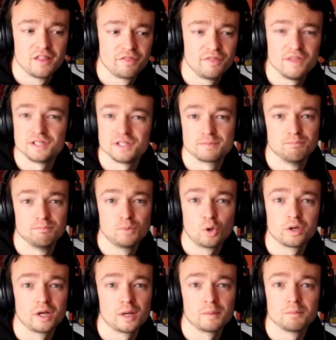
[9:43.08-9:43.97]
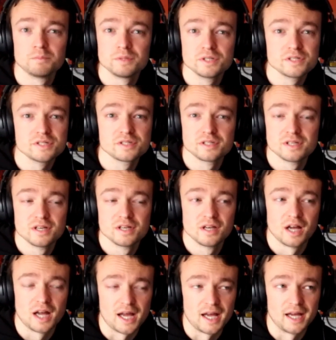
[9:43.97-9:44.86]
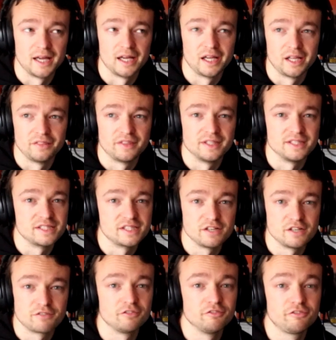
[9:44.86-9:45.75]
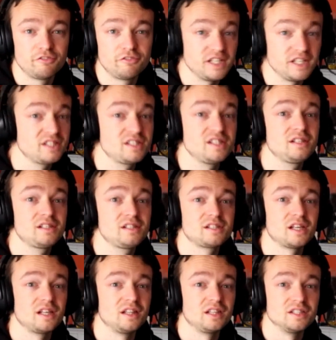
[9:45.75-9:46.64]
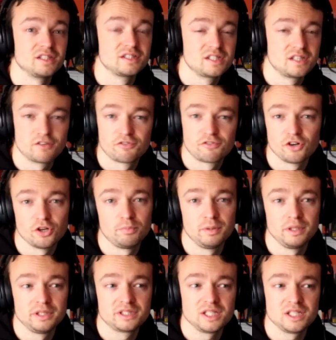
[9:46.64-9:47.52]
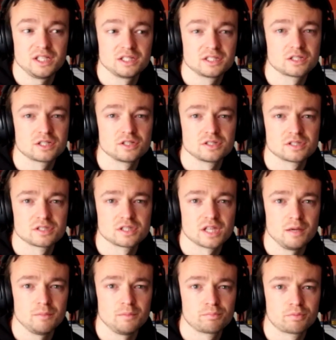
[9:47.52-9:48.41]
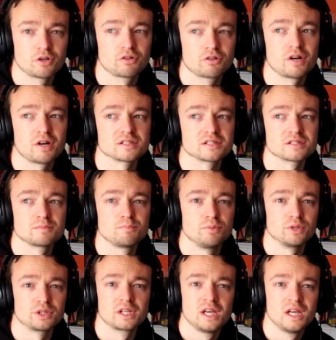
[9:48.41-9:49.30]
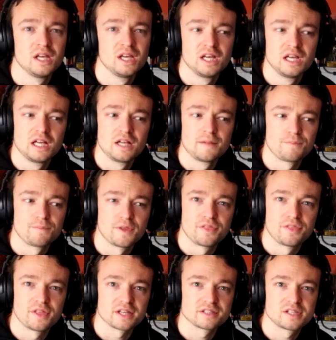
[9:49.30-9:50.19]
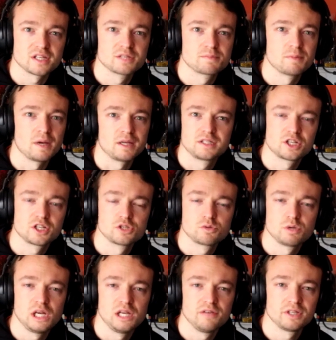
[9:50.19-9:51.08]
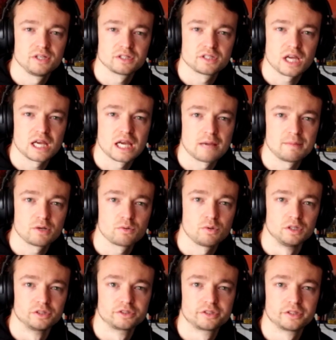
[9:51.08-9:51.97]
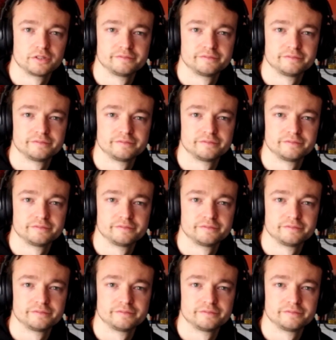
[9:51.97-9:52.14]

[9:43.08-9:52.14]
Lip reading: there's more numbers and there's different faces and there's different abilities because they progress. But that's expected because we live in a dynamic world.